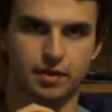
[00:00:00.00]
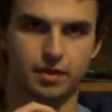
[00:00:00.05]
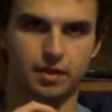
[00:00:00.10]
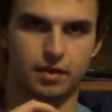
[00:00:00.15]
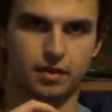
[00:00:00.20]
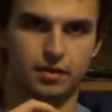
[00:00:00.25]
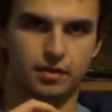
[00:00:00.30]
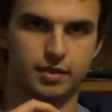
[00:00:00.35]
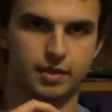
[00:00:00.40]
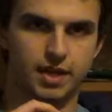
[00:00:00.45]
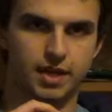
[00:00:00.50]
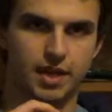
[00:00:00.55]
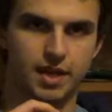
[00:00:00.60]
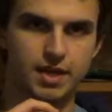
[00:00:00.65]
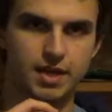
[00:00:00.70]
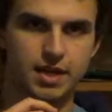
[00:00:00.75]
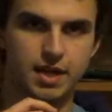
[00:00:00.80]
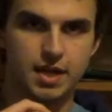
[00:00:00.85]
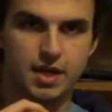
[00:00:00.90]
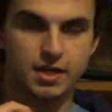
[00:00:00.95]

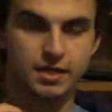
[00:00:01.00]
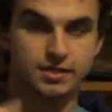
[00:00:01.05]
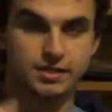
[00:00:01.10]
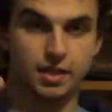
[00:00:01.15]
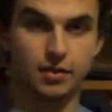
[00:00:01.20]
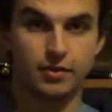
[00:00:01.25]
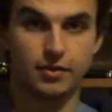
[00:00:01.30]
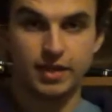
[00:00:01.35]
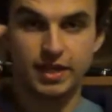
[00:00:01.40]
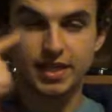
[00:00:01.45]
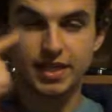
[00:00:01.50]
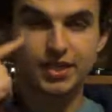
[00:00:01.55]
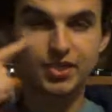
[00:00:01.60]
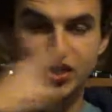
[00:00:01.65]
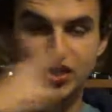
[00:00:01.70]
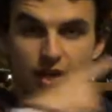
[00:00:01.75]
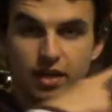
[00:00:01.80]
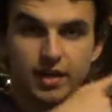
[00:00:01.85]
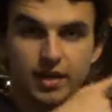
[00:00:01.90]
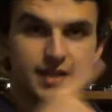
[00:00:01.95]
Okay, so
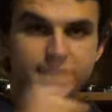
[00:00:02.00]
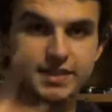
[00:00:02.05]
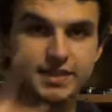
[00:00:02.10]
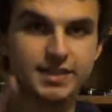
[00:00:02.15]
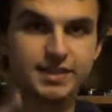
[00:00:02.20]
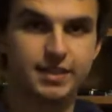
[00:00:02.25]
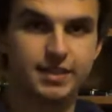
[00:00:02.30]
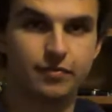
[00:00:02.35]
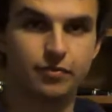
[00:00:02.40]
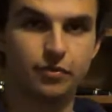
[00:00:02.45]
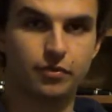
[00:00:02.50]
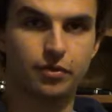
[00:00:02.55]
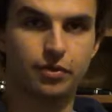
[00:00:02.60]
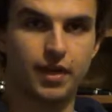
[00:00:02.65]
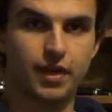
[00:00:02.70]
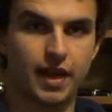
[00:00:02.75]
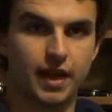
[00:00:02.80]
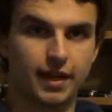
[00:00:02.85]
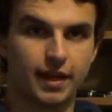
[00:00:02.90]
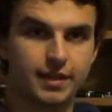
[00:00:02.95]
each eye sees different
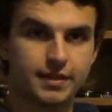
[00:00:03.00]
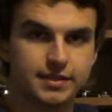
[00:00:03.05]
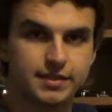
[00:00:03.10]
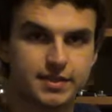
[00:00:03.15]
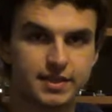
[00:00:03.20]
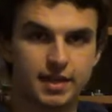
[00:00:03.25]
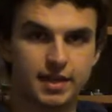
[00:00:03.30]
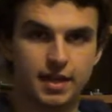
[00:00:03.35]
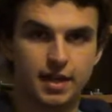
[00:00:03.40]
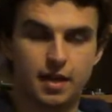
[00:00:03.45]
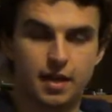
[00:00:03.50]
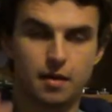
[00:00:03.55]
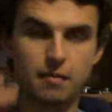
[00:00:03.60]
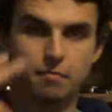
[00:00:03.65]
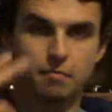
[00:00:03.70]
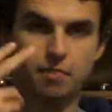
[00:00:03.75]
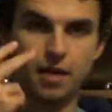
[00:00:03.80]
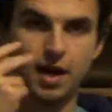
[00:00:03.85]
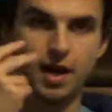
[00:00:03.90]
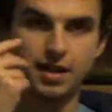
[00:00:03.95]
things,
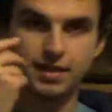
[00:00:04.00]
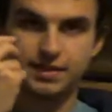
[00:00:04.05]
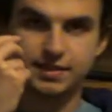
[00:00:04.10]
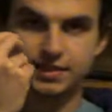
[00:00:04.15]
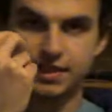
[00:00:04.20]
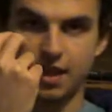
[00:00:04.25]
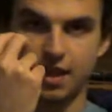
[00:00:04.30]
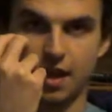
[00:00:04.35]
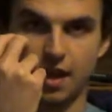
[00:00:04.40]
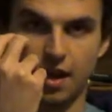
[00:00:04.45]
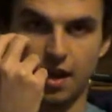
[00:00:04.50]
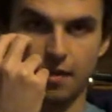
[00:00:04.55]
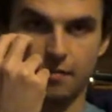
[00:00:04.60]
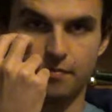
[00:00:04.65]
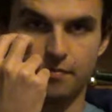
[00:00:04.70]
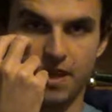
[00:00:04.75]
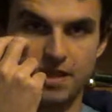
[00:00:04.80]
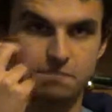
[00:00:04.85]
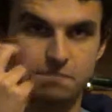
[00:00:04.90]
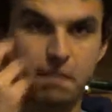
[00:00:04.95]
but
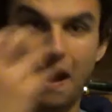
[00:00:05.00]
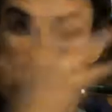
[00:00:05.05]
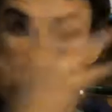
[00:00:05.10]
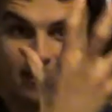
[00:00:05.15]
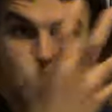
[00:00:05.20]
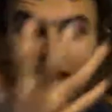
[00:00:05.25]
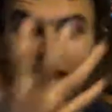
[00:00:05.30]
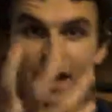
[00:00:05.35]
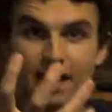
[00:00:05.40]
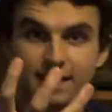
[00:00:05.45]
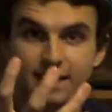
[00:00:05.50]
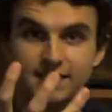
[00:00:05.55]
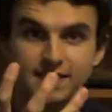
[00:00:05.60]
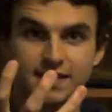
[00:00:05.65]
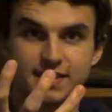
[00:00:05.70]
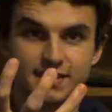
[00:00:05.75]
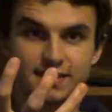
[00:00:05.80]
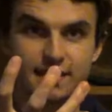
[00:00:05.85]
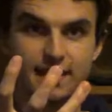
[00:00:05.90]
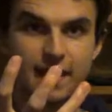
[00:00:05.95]
there's parallax,
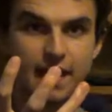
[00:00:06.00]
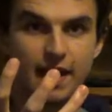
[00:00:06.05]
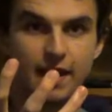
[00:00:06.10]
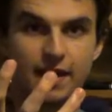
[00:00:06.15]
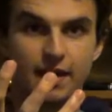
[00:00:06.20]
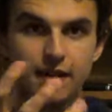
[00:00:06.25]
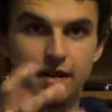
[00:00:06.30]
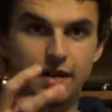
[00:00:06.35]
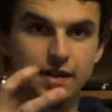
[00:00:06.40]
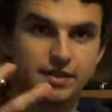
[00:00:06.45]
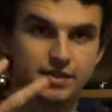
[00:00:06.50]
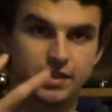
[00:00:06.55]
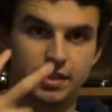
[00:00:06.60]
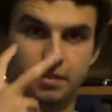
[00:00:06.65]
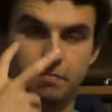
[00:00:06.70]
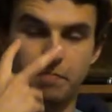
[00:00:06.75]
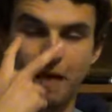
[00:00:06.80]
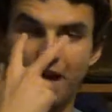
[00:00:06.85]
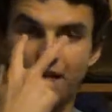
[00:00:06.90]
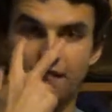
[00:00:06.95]
isn't there?
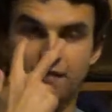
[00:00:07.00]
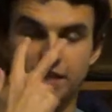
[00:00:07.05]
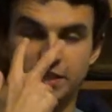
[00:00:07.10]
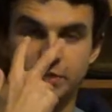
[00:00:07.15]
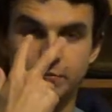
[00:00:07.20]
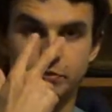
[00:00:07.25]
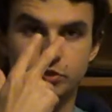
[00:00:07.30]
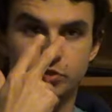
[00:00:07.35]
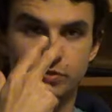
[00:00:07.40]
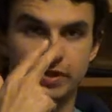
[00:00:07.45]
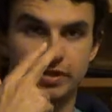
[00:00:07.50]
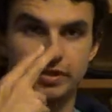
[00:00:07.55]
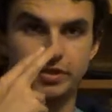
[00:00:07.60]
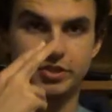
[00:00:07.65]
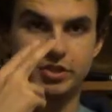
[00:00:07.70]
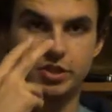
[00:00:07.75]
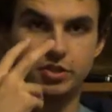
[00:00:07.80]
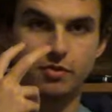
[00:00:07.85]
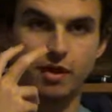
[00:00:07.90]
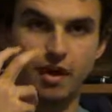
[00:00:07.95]
So the parallax between the
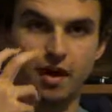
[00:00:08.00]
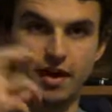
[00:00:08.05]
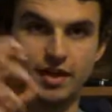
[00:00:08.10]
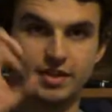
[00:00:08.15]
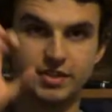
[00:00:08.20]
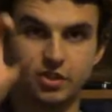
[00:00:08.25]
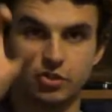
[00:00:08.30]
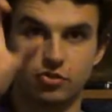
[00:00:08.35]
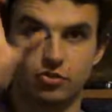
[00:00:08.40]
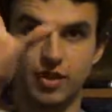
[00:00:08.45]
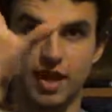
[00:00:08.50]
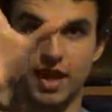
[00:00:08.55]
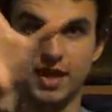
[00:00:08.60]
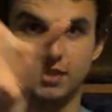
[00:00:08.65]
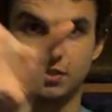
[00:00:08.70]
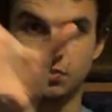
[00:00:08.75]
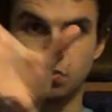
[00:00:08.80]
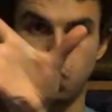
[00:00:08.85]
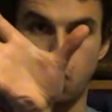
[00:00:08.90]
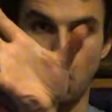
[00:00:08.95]
two eyes
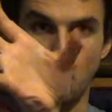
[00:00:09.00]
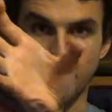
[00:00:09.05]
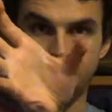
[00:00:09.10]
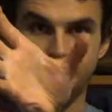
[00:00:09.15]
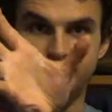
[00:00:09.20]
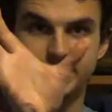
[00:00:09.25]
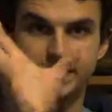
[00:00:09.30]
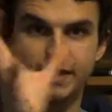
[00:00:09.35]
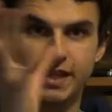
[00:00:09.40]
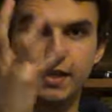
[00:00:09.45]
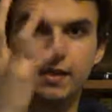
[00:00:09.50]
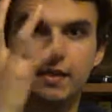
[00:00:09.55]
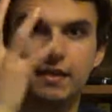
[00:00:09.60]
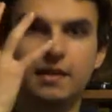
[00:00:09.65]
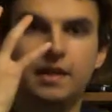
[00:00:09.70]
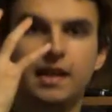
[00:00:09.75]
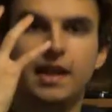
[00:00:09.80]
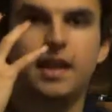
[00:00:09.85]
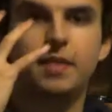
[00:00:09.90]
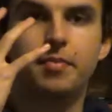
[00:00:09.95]
creates one
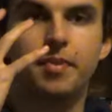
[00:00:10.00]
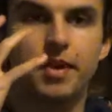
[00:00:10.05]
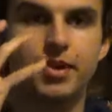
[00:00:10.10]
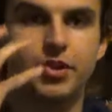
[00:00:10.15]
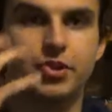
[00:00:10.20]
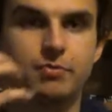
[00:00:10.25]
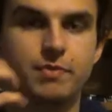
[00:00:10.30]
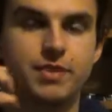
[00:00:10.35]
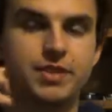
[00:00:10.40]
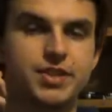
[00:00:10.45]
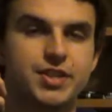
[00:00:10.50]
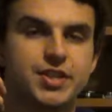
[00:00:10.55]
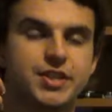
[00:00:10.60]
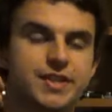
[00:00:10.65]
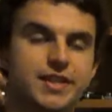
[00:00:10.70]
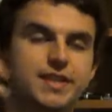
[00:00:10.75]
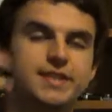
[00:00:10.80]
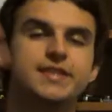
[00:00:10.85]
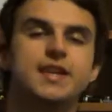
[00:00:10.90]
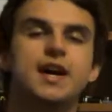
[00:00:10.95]
single image, which
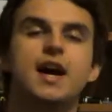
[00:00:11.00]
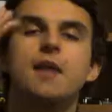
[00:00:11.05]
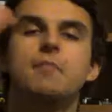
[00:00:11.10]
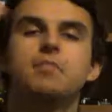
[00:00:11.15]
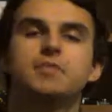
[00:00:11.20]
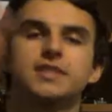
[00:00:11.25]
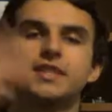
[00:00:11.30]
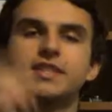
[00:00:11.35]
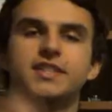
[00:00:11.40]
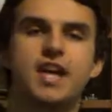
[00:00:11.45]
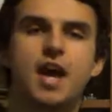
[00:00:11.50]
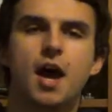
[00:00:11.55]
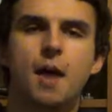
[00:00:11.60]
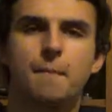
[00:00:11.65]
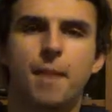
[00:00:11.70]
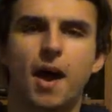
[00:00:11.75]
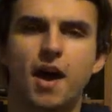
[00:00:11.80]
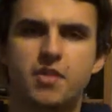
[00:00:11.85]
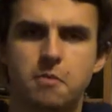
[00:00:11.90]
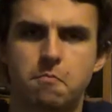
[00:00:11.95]
is interpreted
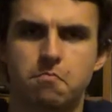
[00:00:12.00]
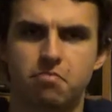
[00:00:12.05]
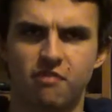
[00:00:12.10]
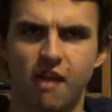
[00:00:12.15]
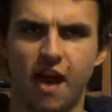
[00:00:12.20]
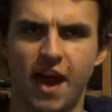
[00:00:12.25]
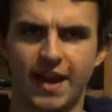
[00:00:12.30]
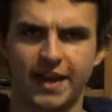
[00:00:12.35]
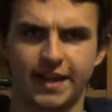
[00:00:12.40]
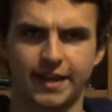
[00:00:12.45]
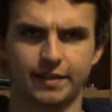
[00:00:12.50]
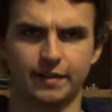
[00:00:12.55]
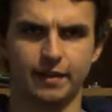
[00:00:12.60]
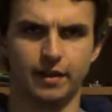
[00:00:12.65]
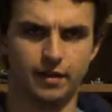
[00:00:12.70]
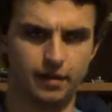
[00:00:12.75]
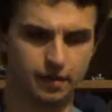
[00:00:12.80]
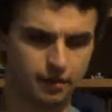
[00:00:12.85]
by the brain.